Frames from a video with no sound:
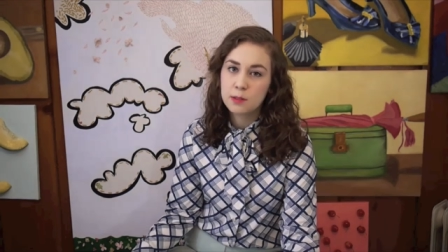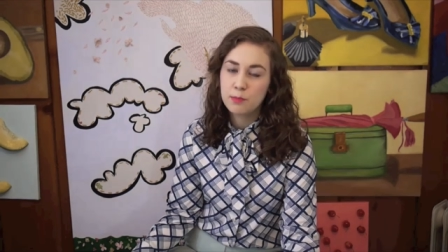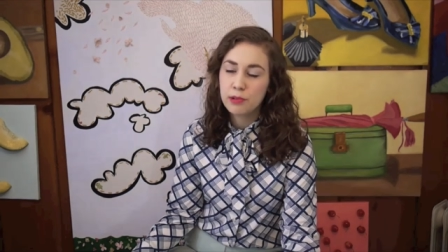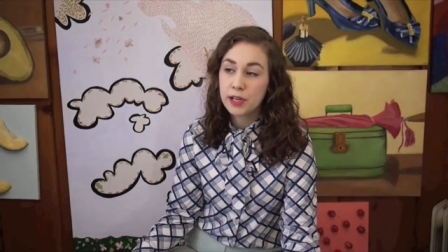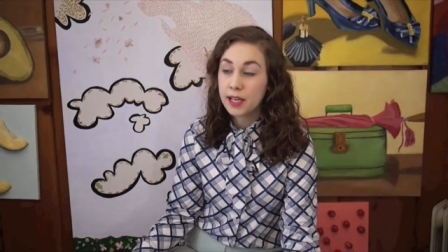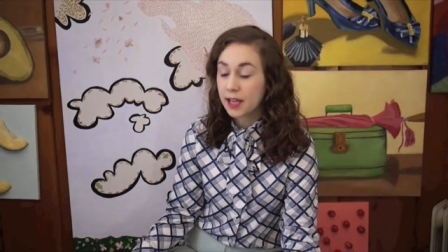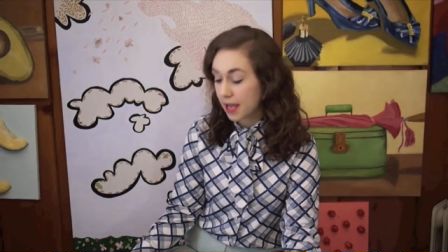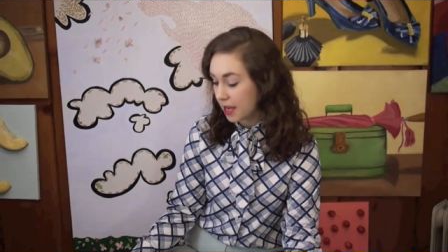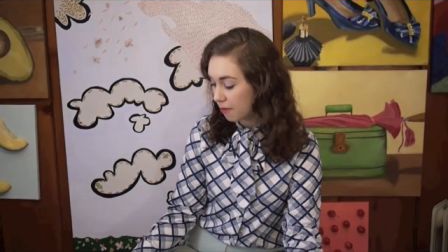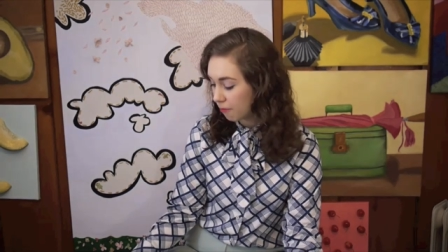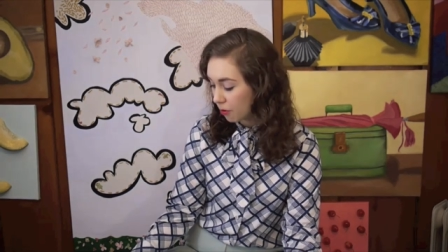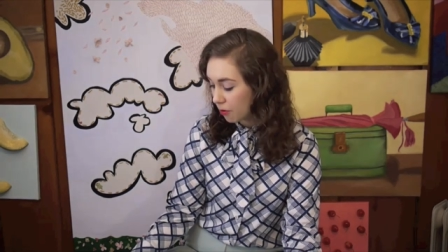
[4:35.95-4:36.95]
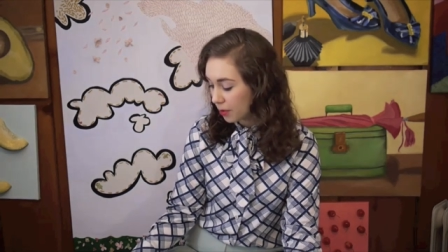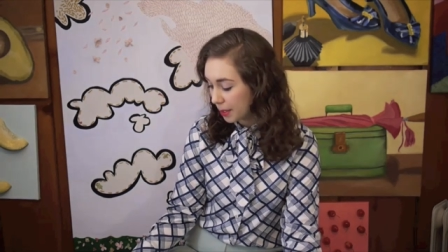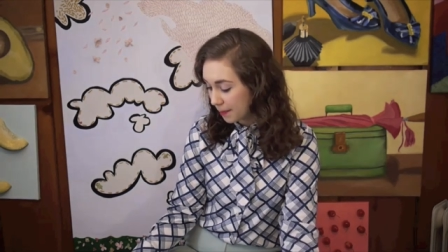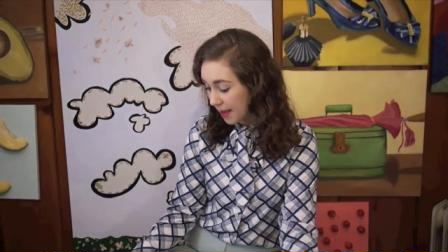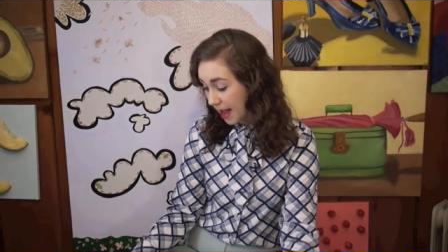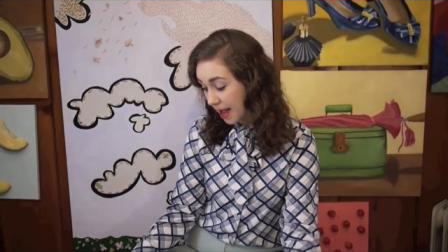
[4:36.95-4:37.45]
Bring a rolling
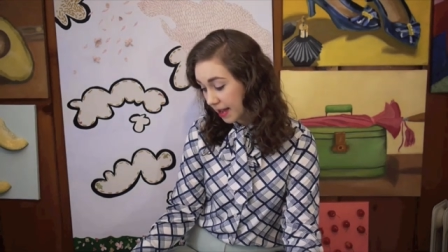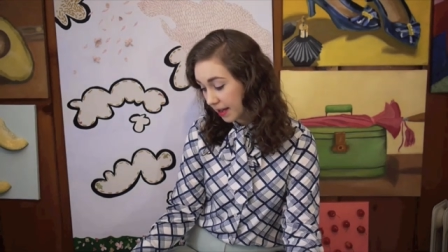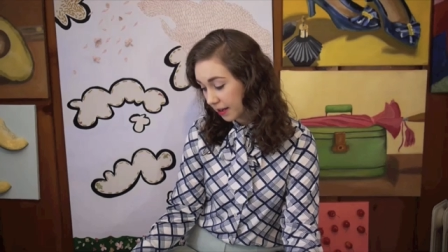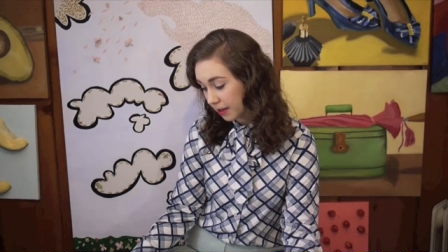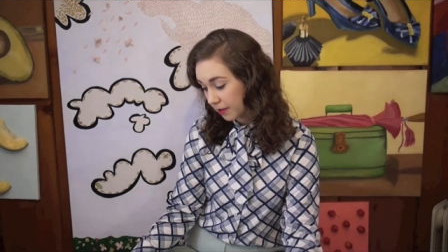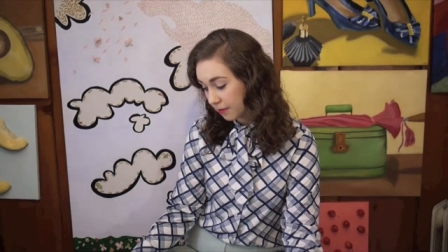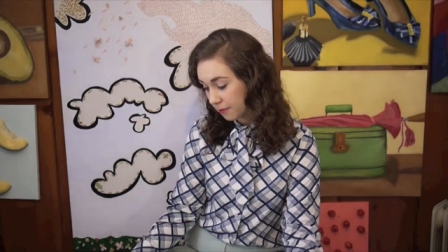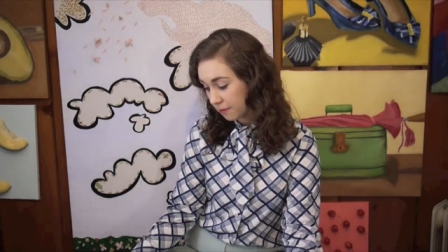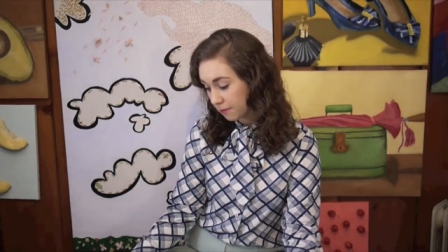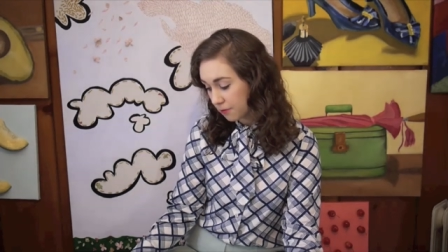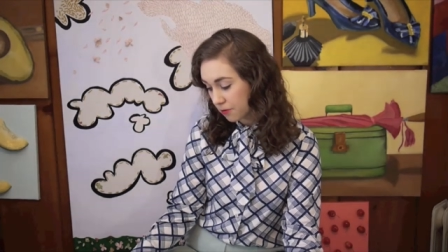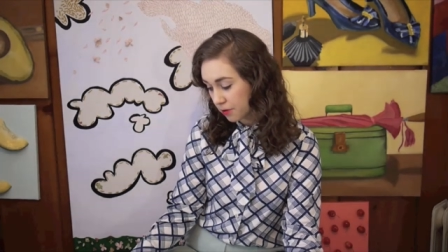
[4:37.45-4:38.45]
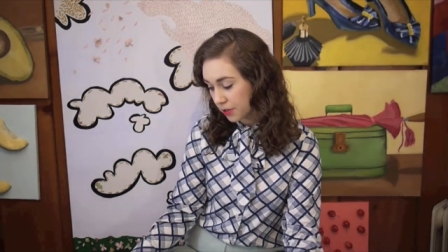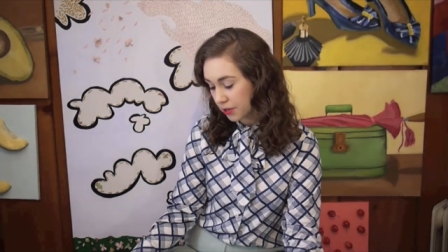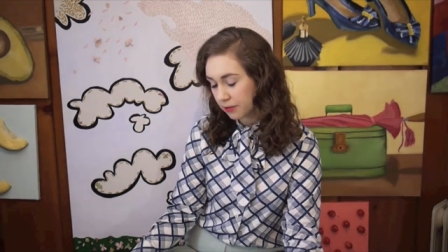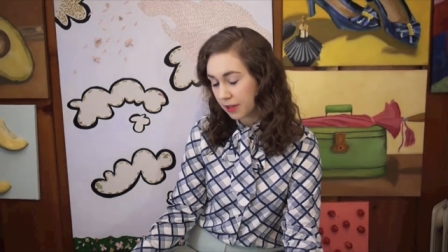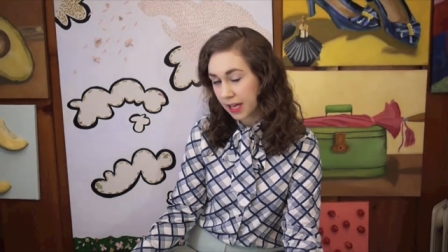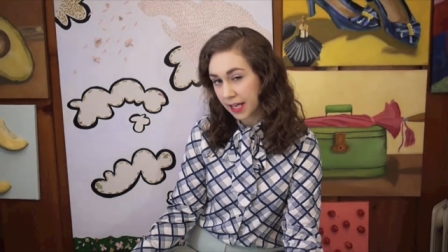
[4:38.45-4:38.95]
bag for
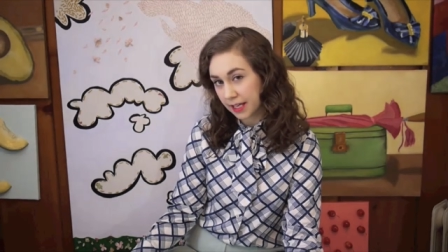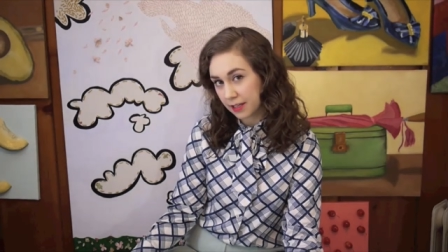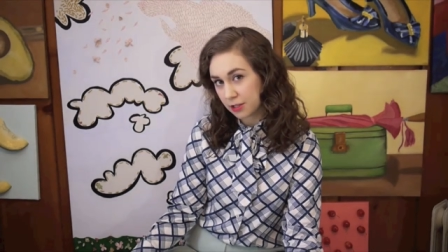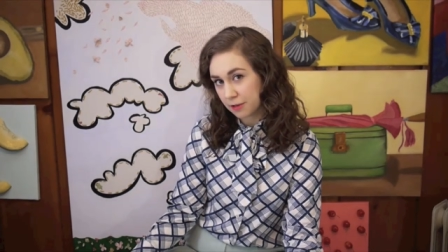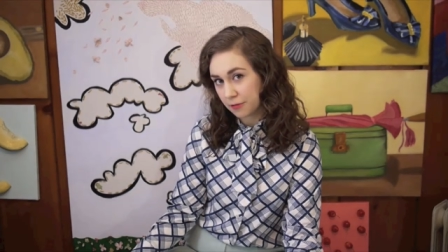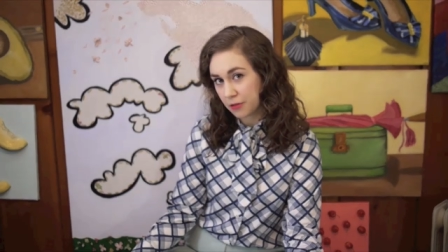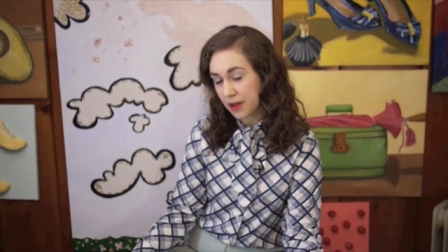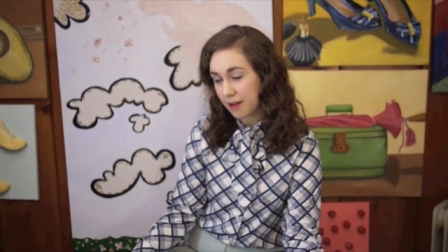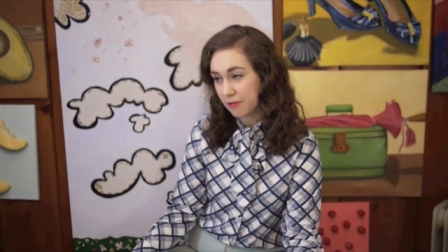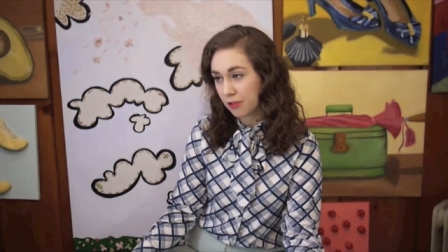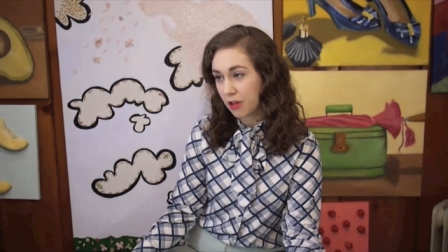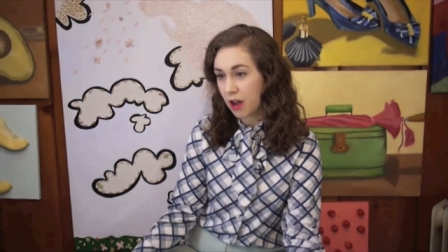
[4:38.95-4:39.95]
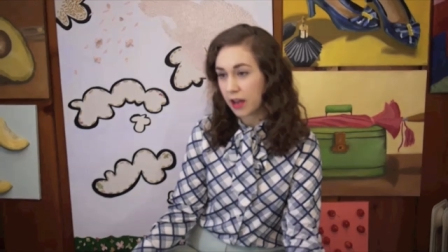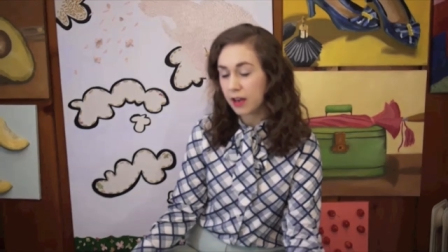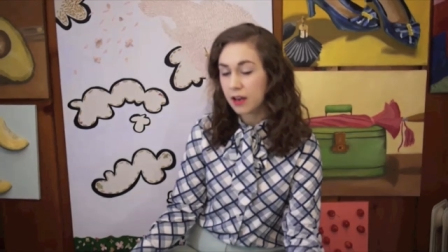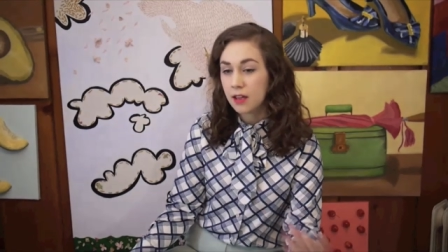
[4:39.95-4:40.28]
your luggage if you have a lot.